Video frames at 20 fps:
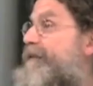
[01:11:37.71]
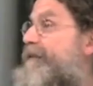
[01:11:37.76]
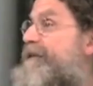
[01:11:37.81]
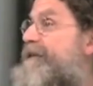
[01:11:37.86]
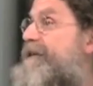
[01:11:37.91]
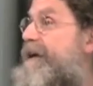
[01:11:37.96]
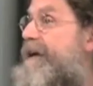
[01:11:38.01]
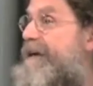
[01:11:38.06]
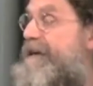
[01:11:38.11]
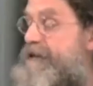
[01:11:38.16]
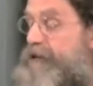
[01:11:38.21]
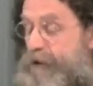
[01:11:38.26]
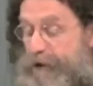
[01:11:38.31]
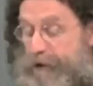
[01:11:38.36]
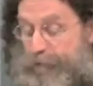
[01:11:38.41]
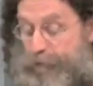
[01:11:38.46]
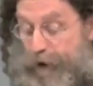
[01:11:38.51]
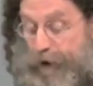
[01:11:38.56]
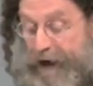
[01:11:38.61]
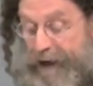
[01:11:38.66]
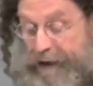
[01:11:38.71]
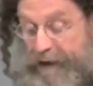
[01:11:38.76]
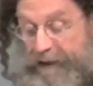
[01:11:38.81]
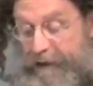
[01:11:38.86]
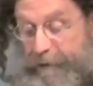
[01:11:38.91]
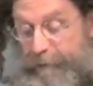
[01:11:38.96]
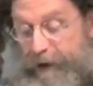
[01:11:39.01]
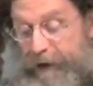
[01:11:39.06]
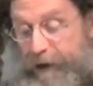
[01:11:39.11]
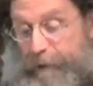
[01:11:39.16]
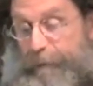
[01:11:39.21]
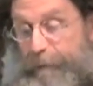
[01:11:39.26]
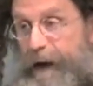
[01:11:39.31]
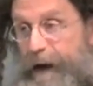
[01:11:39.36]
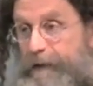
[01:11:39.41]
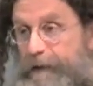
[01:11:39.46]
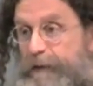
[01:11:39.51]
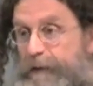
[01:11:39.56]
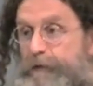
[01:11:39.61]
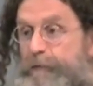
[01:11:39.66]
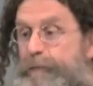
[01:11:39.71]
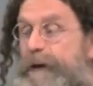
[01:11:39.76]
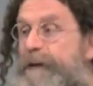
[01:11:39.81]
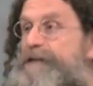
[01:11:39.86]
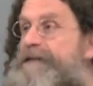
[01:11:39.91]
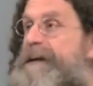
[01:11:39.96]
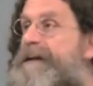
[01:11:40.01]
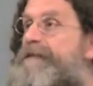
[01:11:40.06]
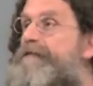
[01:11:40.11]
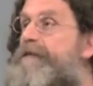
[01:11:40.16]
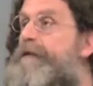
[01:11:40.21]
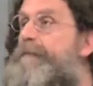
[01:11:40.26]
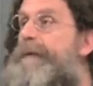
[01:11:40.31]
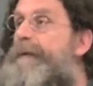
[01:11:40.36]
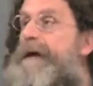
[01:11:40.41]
This guy started writing to me about 2 months after the